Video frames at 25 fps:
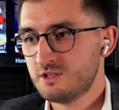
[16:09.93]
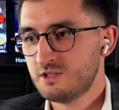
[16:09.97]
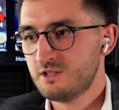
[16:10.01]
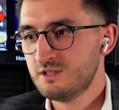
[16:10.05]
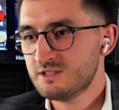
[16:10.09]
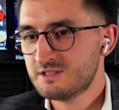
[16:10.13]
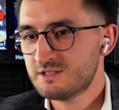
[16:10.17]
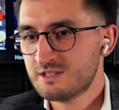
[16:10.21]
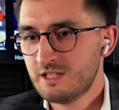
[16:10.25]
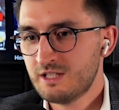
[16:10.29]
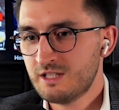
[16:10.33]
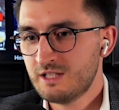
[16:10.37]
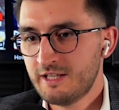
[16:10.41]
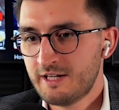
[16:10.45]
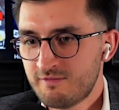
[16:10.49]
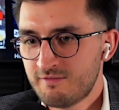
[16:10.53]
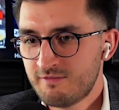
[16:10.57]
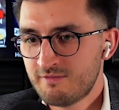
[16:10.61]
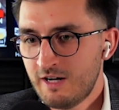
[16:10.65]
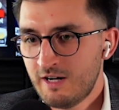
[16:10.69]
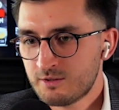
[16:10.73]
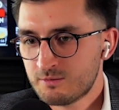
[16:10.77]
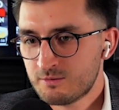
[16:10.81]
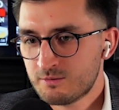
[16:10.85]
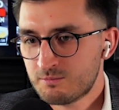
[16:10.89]
there is a lot of
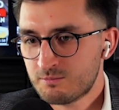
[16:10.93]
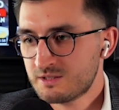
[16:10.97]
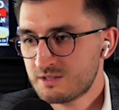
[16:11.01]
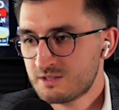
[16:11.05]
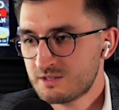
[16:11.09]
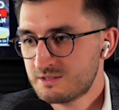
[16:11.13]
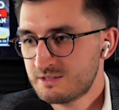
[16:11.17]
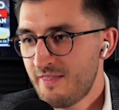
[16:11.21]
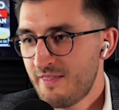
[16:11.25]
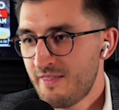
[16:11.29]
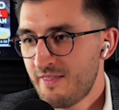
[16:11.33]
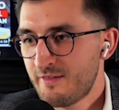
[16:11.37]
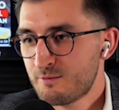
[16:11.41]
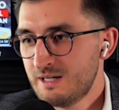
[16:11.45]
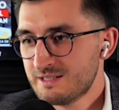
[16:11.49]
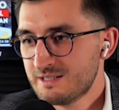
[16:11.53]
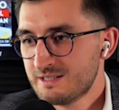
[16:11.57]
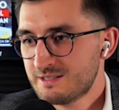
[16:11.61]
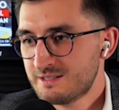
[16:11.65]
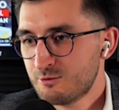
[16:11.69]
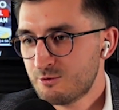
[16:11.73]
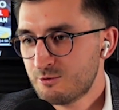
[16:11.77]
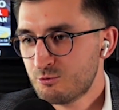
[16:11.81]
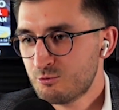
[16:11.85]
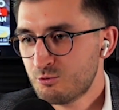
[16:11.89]
value, because otherwise
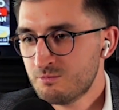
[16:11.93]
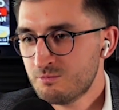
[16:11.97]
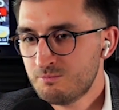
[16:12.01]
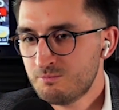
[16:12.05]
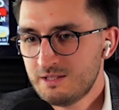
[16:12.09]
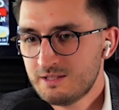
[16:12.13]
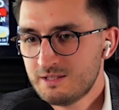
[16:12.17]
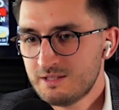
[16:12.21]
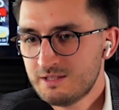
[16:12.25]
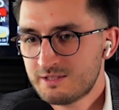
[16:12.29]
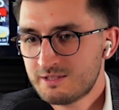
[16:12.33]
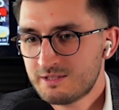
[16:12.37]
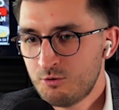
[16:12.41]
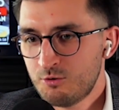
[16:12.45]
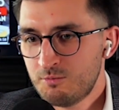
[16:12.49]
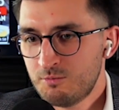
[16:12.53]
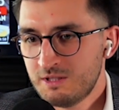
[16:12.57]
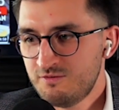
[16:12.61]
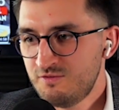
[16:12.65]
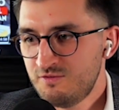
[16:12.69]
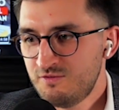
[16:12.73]
there wouldn't be so many